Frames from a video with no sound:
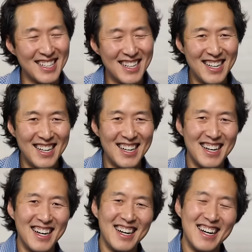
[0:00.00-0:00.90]

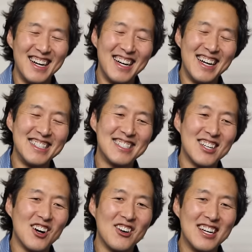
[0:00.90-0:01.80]
And
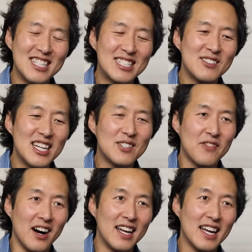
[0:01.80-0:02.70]
so it's, it's
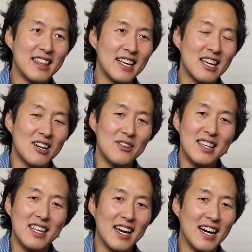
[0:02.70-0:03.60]
fun. I think, you know, in
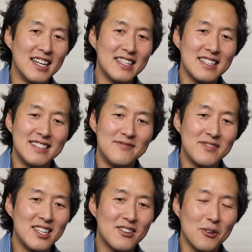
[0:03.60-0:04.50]
the end,
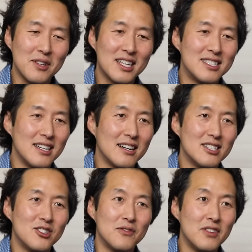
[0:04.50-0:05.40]
you're only as young
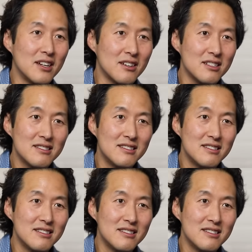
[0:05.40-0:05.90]
as you feel.